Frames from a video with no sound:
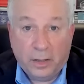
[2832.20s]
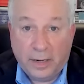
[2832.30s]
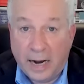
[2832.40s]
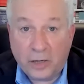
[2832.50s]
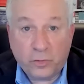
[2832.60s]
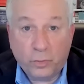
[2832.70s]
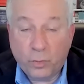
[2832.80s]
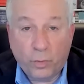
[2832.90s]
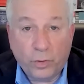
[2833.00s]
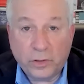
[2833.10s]
the natural
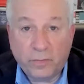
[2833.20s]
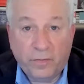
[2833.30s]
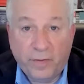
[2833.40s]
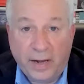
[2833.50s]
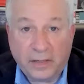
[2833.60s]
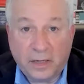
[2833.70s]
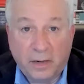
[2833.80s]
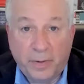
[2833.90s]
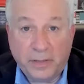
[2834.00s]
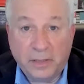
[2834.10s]
course of events in
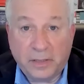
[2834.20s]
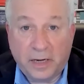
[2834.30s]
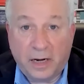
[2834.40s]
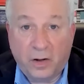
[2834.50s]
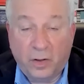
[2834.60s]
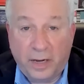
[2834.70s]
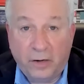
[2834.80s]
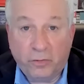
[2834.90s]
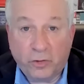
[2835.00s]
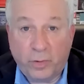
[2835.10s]
a business cycle.
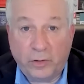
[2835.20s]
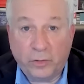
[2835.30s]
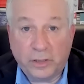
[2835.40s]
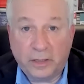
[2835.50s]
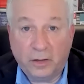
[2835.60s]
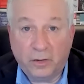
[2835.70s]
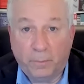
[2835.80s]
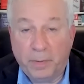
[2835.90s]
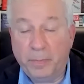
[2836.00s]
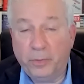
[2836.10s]
Interest rates are
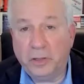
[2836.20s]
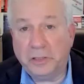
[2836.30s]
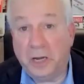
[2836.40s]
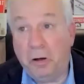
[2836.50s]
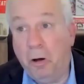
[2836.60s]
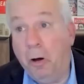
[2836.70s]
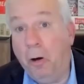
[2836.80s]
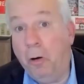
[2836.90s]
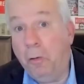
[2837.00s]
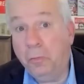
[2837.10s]
cyclical. People are going to say,
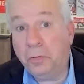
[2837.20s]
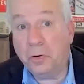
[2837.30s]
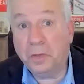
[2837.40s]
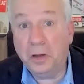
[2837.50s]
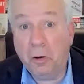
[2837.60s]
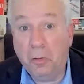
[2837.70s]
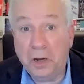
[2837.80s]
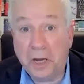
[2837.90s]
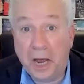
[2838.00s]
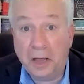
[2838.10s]
oh, there they go
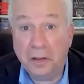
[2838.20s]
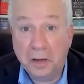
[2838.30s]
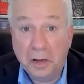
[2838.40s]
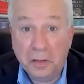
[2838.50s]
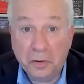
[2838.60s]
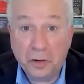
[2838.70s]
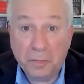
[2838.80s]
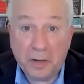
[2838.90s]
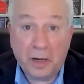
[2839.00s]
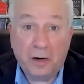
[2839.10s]
again. They're going to
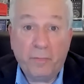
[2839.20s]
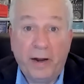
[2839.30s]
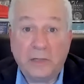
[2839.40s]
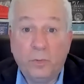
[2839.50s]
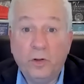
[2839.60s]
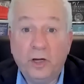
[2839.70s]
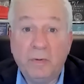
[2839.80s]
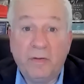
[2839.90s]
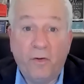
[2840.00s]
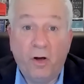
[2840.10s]
be cutting rates. Well, they're going to
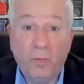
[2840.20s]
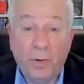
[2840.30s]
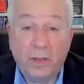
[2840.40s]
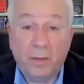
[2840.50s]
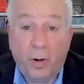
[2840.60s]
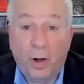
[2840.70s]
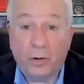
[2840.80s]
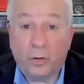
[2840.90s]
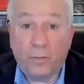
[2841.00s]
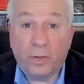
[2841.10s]
be following the bond
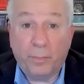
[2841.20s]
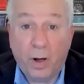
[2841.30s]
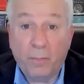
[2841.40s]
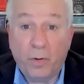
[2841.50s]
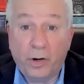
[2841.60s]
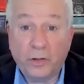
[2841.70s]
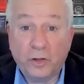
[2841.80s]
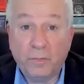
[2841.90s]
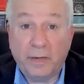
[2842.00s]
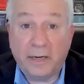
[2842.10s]
curve. The bond market's
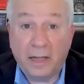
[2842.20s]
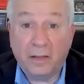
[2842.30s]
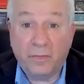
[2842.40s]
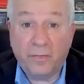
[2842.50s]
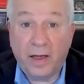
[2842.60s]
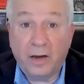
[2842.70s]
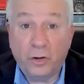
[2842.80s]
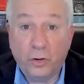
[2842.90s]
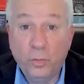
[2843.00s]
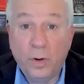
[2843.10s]
going to be telling the Fed,
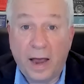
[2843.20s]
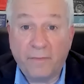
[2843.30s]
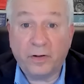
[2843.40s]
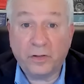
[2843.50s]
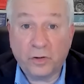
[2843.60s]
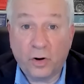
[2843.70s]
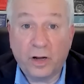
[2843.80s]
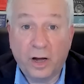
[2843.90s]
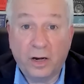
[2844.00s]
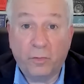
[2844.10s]
you have to start
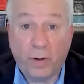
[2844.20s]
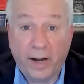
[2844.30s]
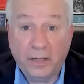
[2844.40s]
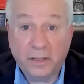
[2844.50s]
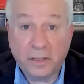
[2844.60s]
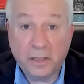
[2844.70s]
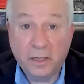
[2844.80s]
cutting rates.